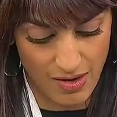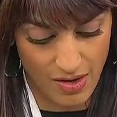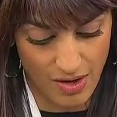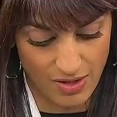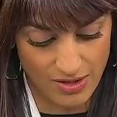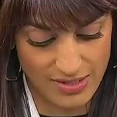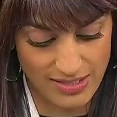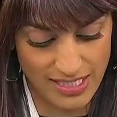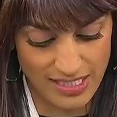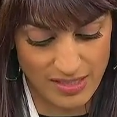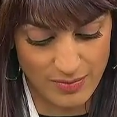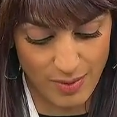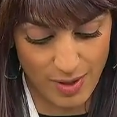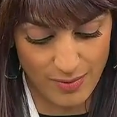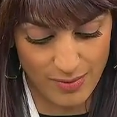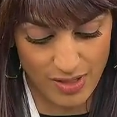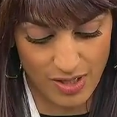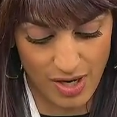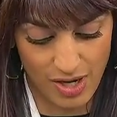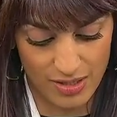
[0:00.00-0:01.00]
Our State
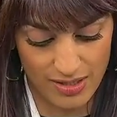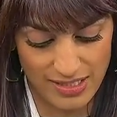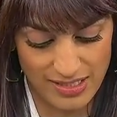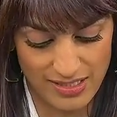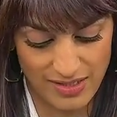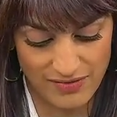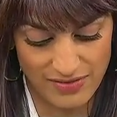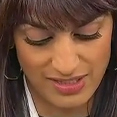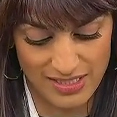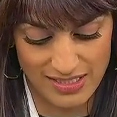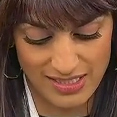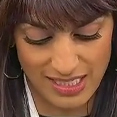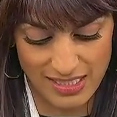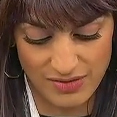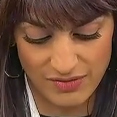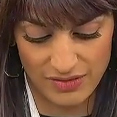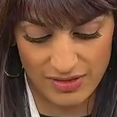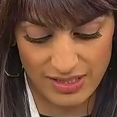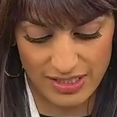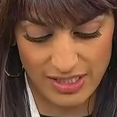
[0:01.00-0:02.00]
Department colleagues have
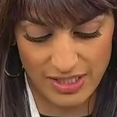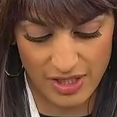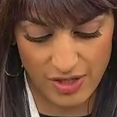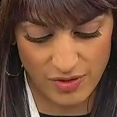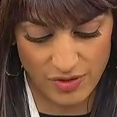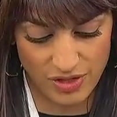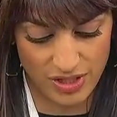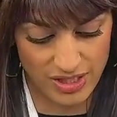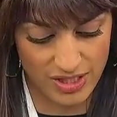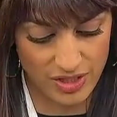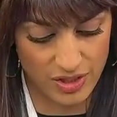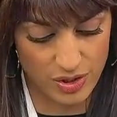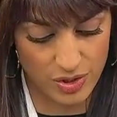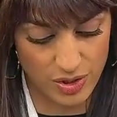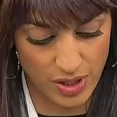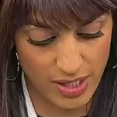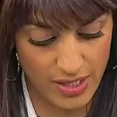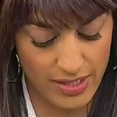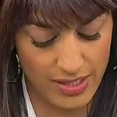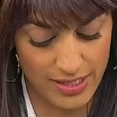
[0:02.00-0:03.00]
successfully negotiated
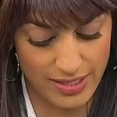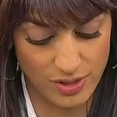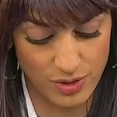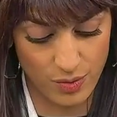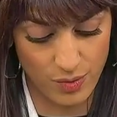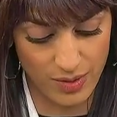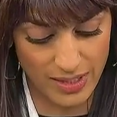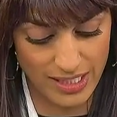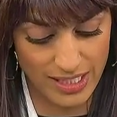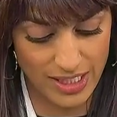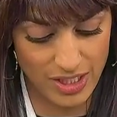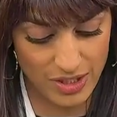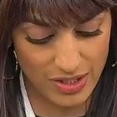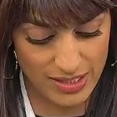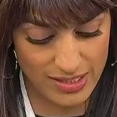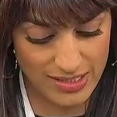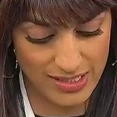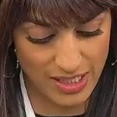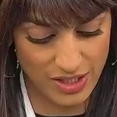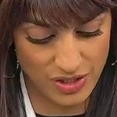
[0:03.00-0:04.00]
a 20 year
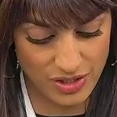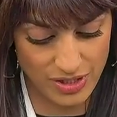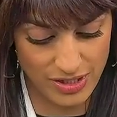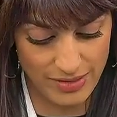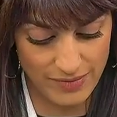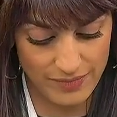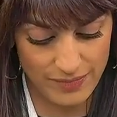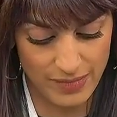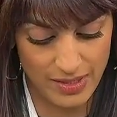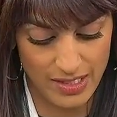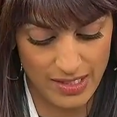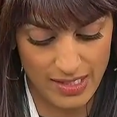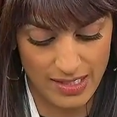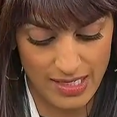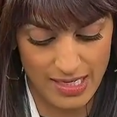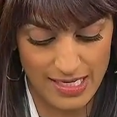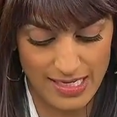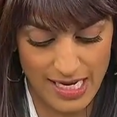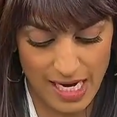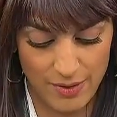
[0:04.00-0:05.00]
extension,
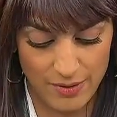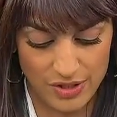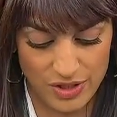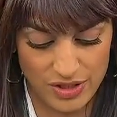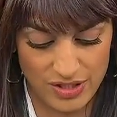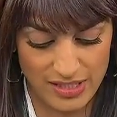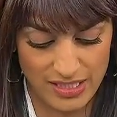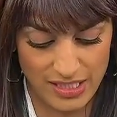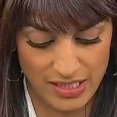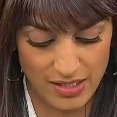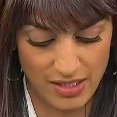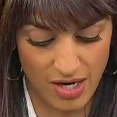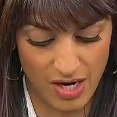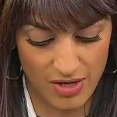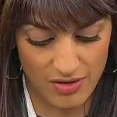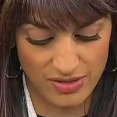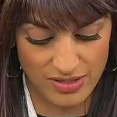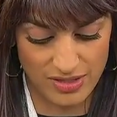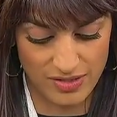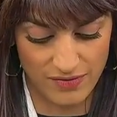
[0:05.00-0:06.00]
and now we just need
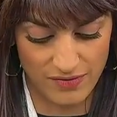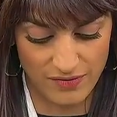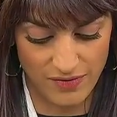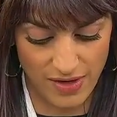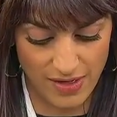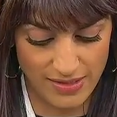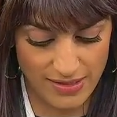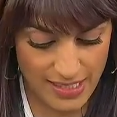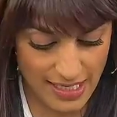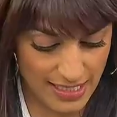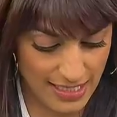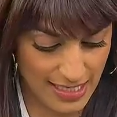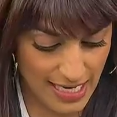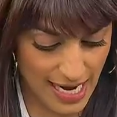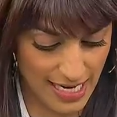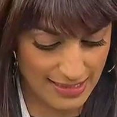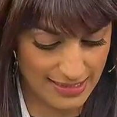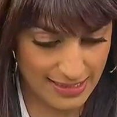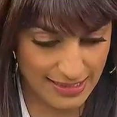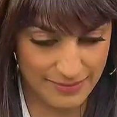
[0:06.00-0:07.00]
Congress to fund and
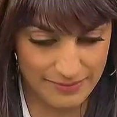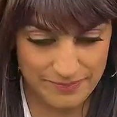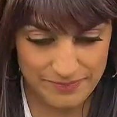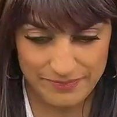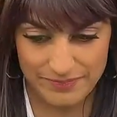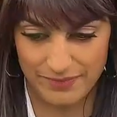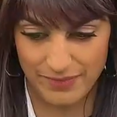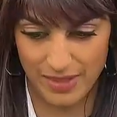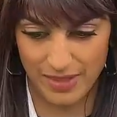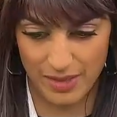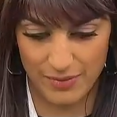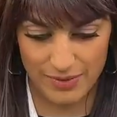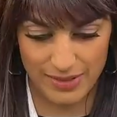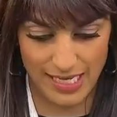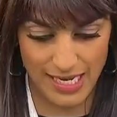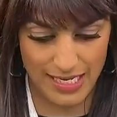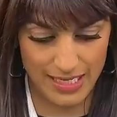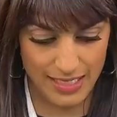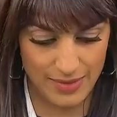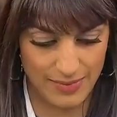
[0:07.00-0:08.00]
enact it. And with
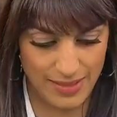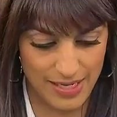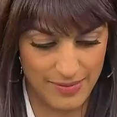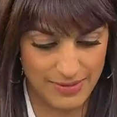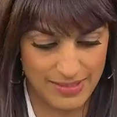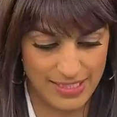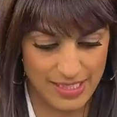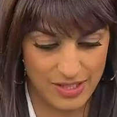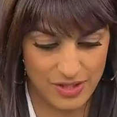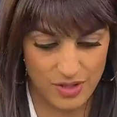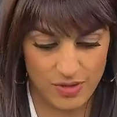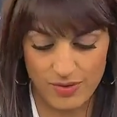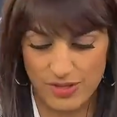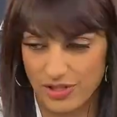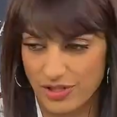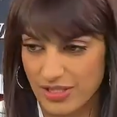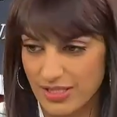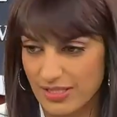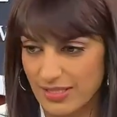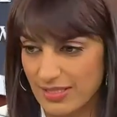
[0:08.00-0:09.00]
that, I'd be happy to take your
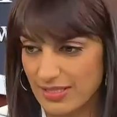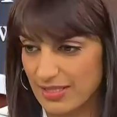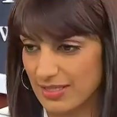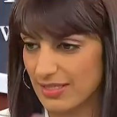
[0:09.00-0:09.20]
questions.